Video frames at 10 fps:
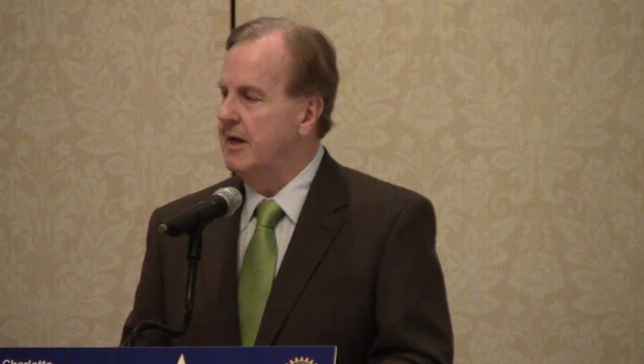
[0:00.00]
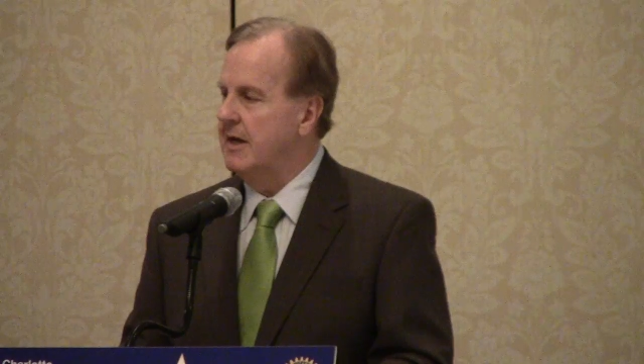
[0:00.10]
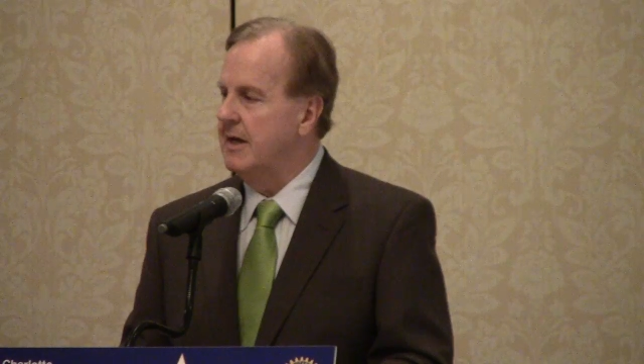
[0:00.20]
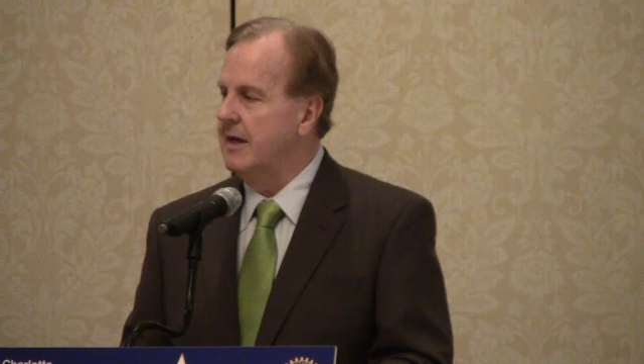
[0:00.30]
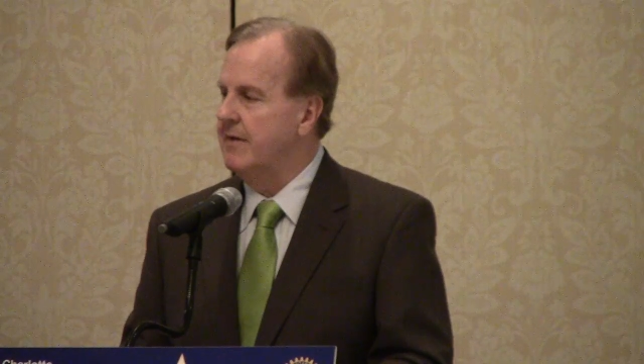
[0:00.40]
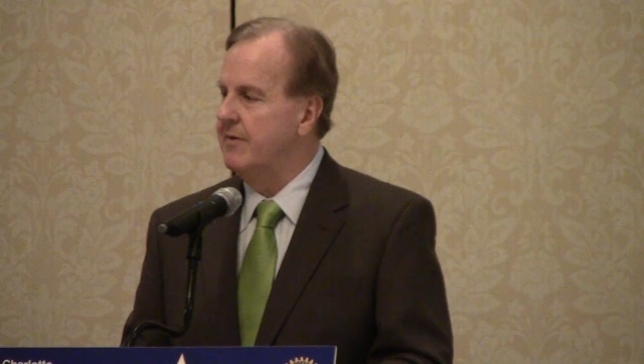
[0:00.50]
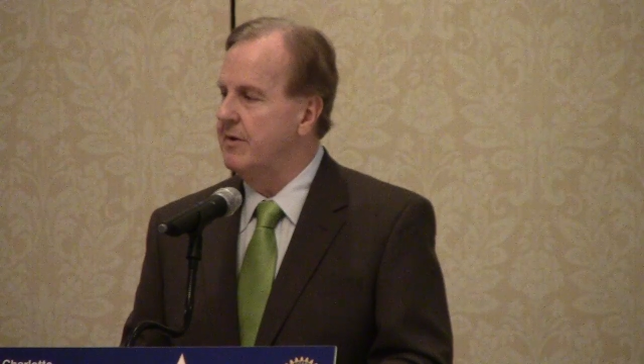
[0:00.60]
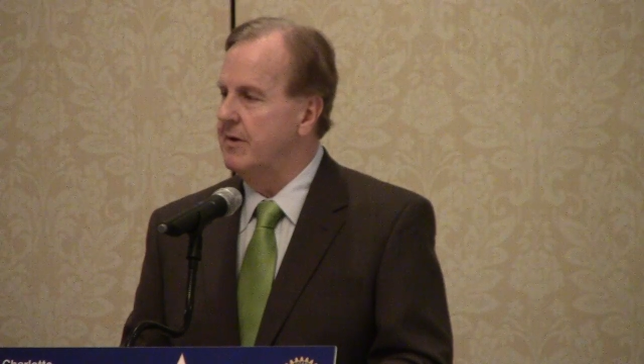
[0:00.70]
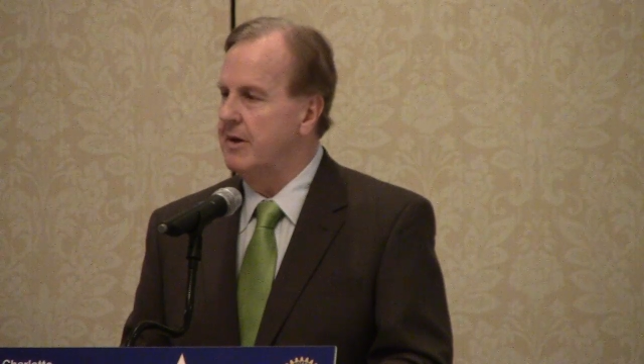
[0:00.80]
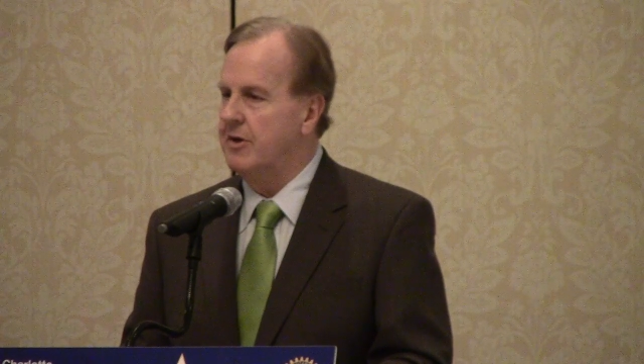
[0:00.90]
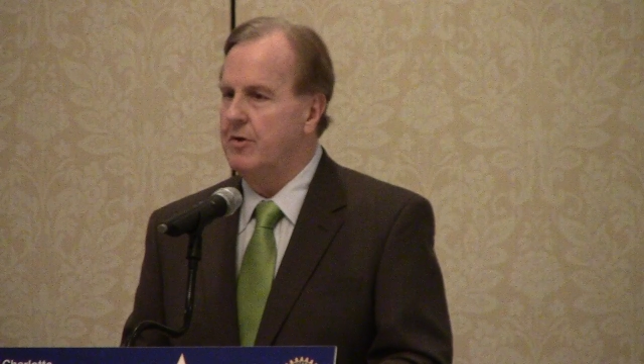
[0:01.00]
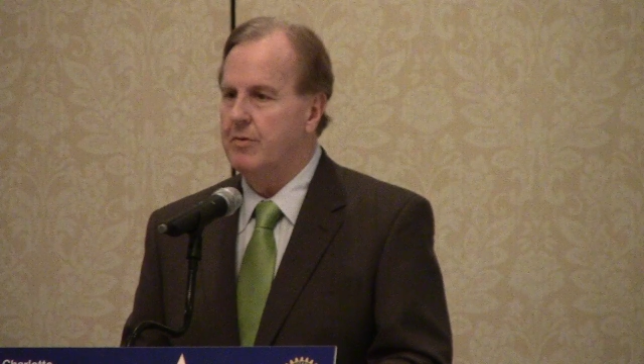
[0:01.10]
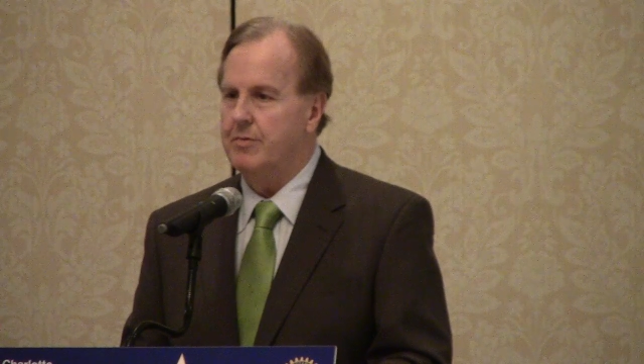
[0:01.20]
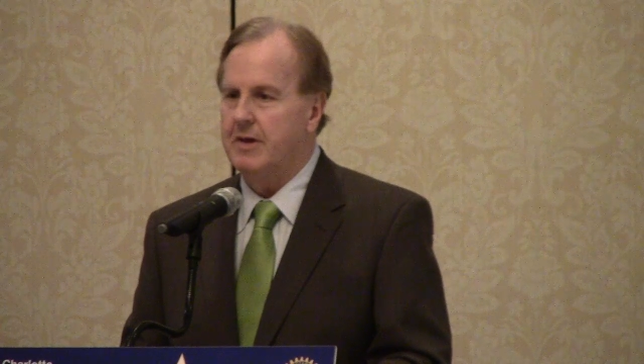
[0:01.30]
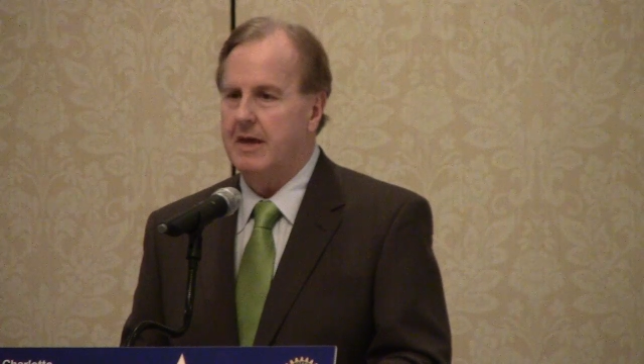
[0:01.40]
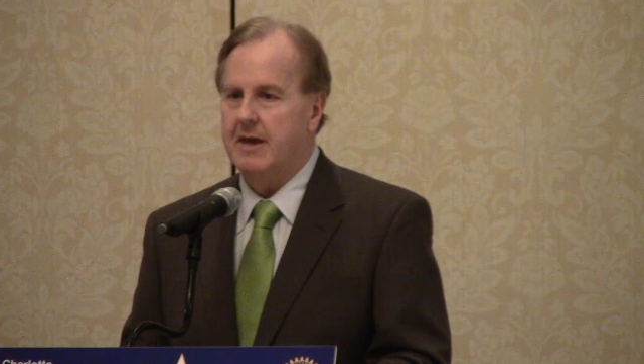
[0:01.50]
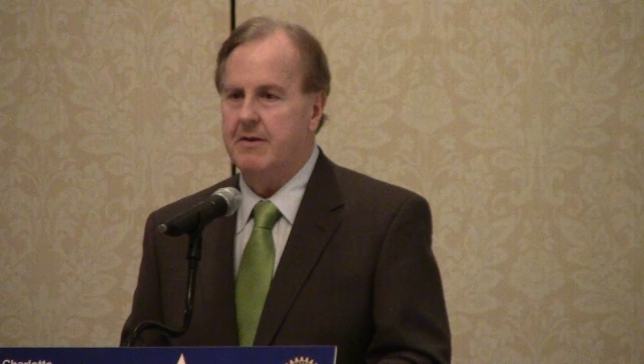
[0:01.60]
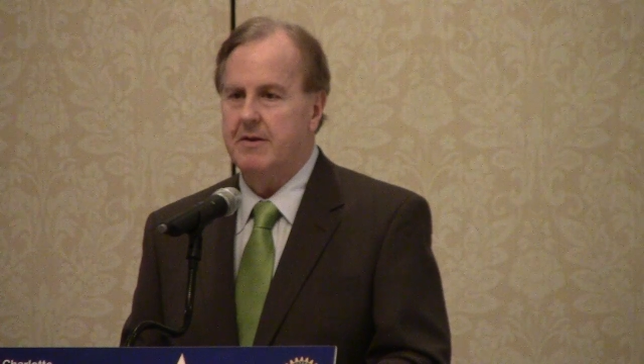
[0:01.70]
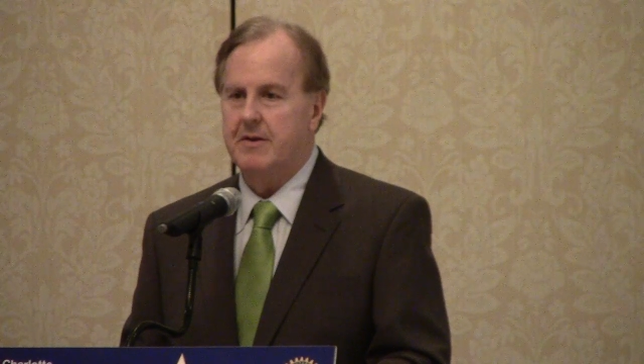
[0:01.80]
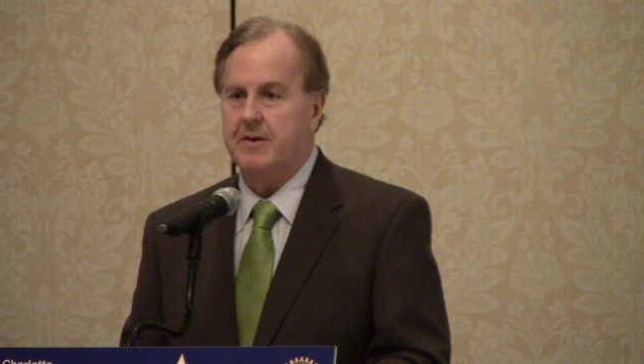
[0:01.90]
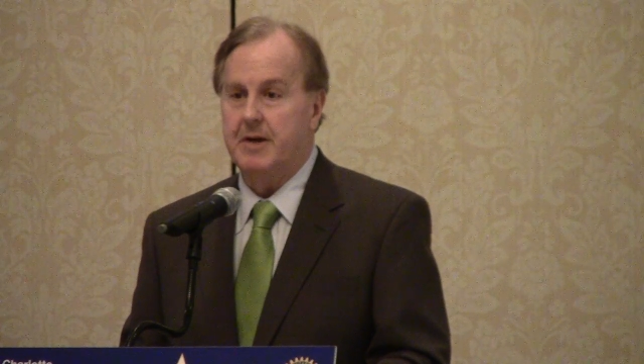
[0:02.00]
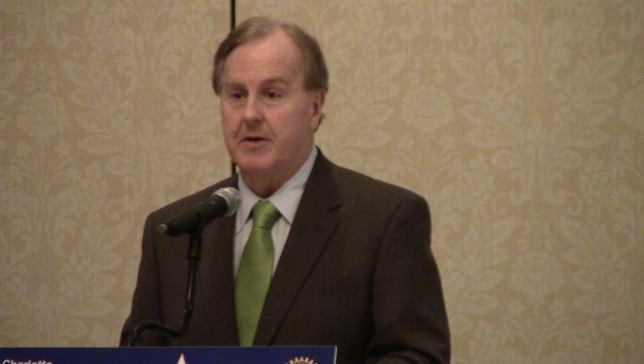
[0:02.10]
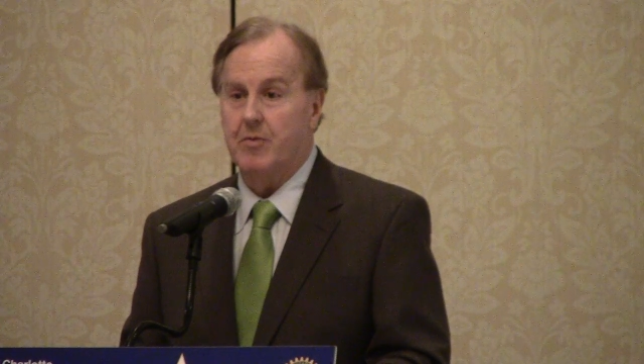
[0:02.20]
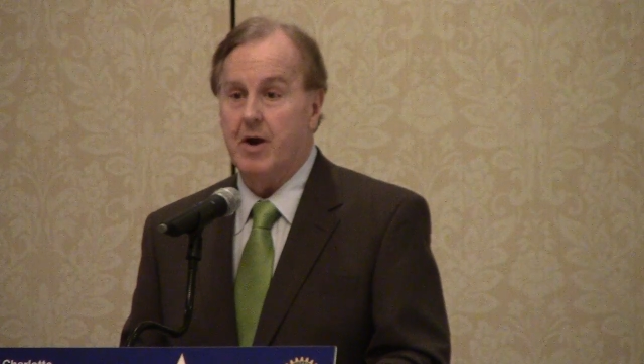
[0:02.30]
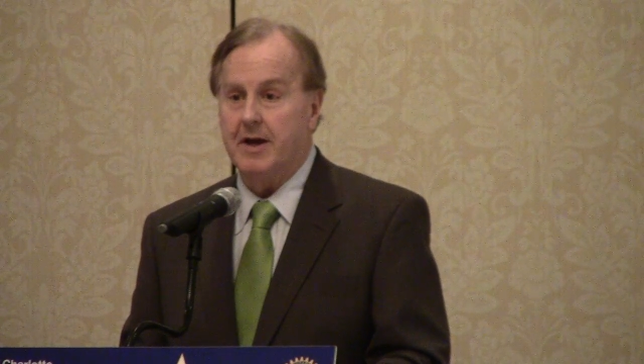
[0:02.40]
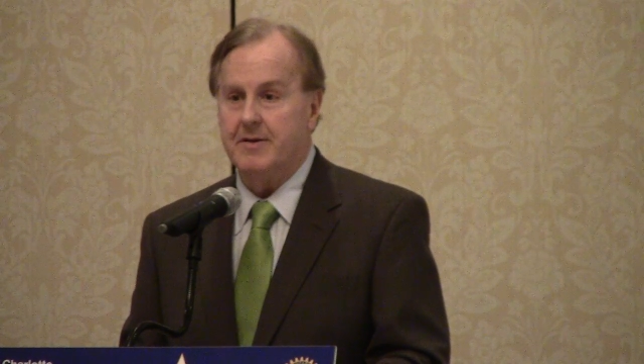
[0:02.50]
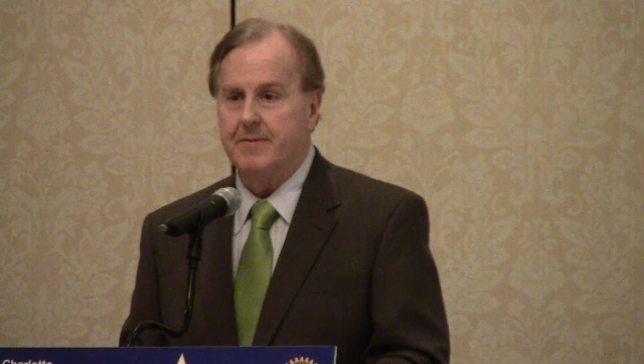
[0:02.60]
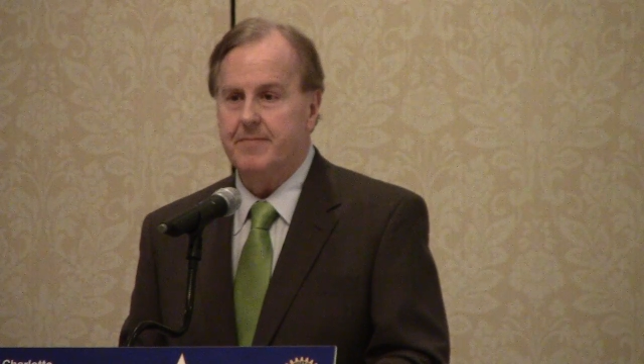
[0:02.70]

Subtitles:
and give and do what we can to make them right.